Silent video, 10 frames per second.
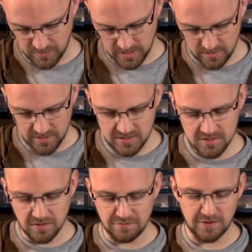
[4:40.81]
this
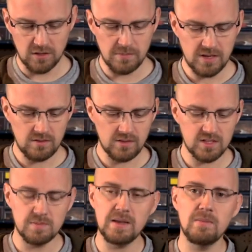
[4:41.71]
is a filament
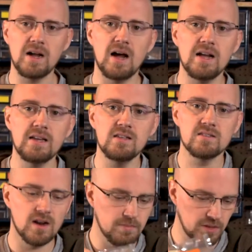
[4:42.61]
that's made by IGUS,
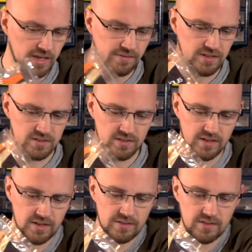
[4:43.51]
and I believe it's
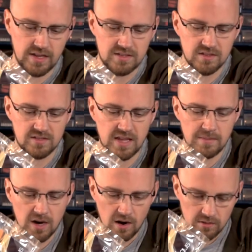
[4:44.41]
the
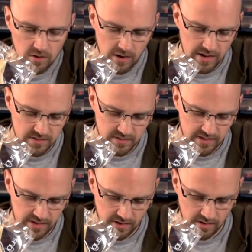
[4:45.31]
same color as
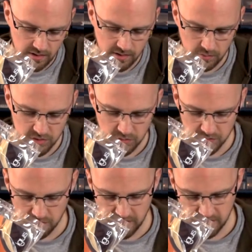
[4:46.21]
the, which ones
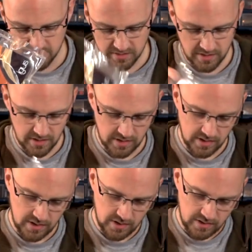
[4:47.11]
were these?
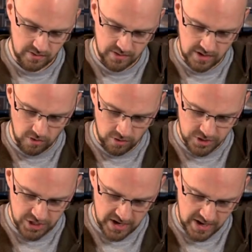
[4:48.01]
The
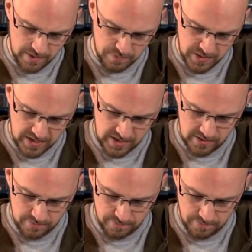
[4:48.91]
RJ-MP